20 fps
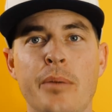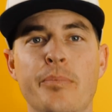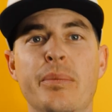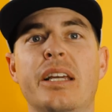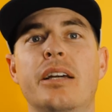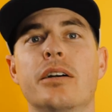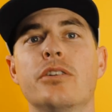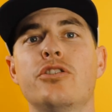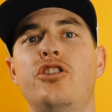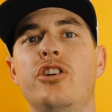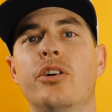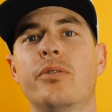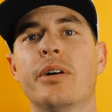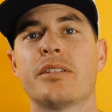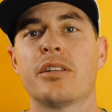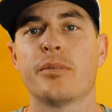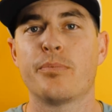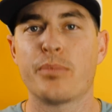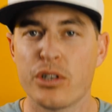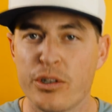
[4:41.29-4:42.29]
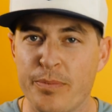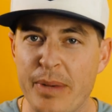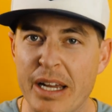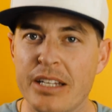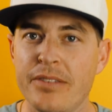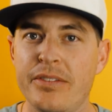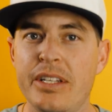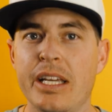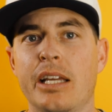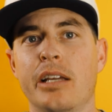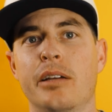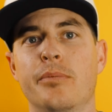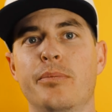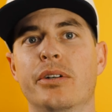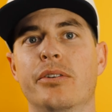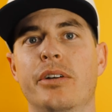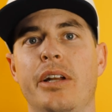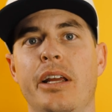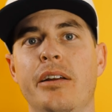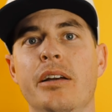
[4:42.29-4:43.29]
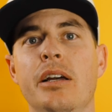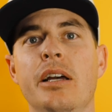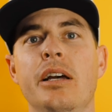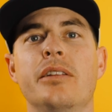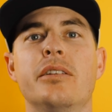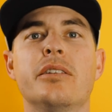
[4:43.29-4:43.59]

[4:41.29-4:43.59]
Because Joe has the perspective taking ability,